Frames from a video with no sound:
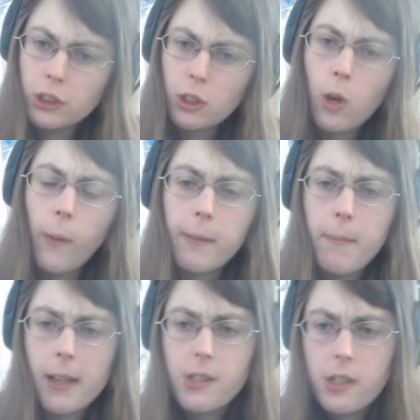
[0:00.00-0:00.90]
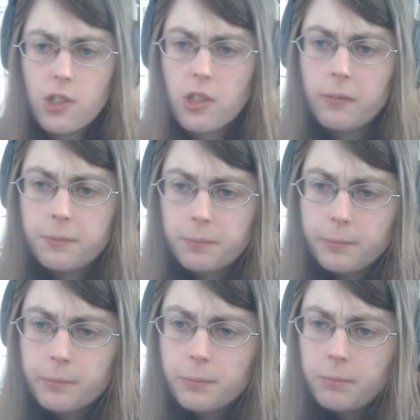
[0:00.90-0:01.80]
a quick message
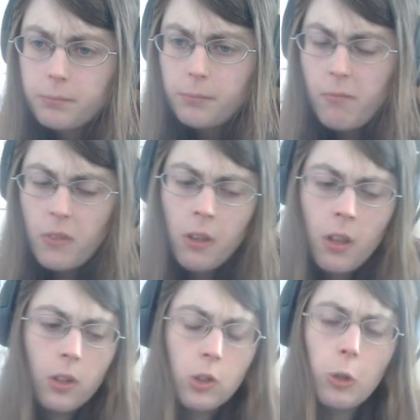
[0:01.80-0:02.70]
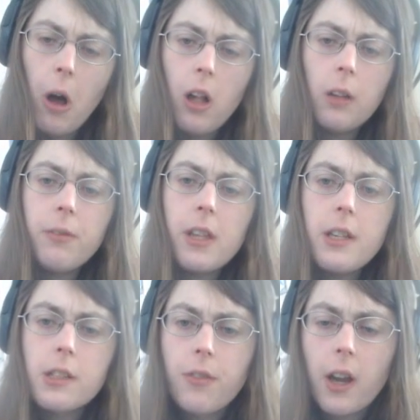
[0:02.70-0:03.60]
to all of
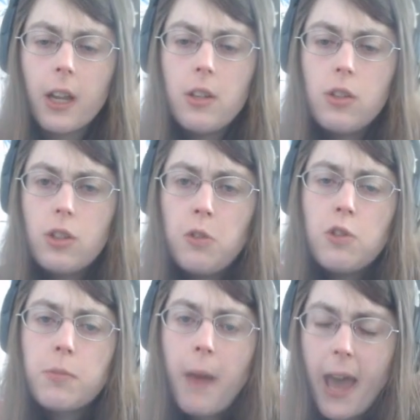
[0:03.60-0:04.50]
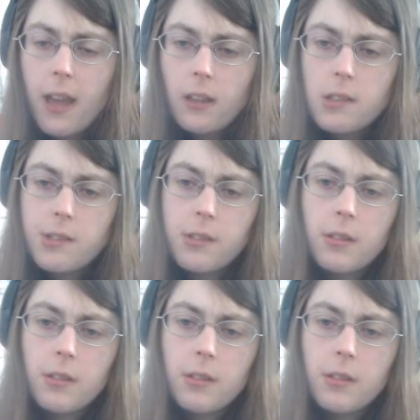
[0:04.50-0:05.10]
these fucking douchebags